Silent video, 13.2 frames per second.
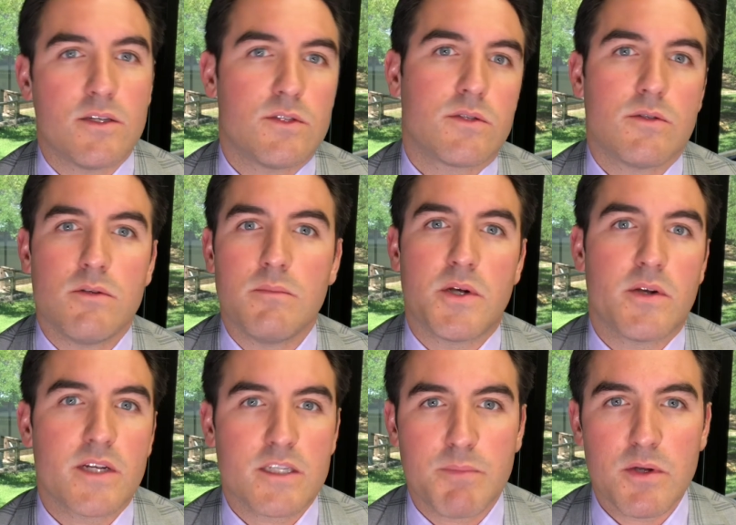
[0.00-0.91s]
consume, and
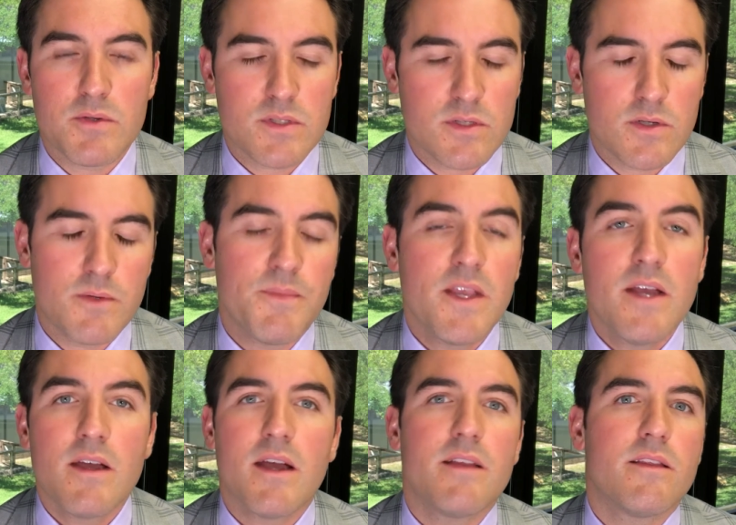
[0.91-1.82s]
are exposed to,
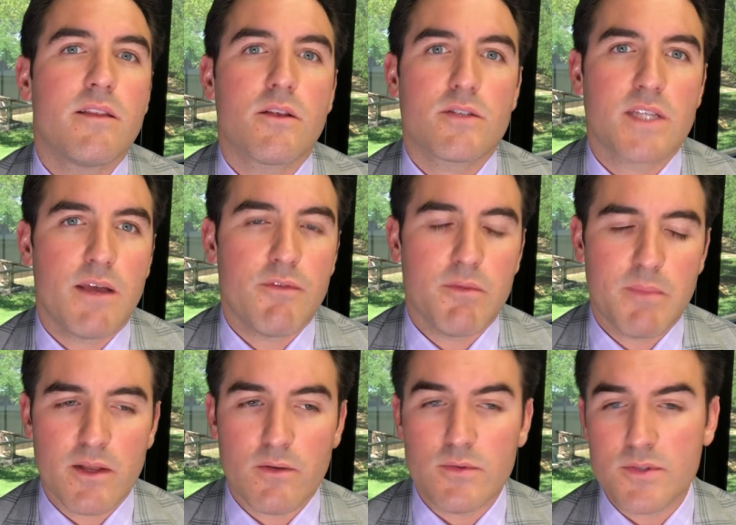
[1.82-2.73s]
and then there's heavy
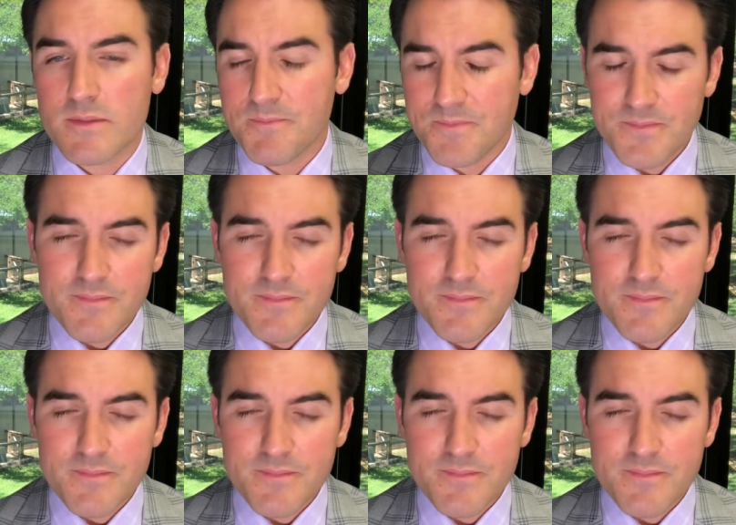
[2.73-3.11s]
metals.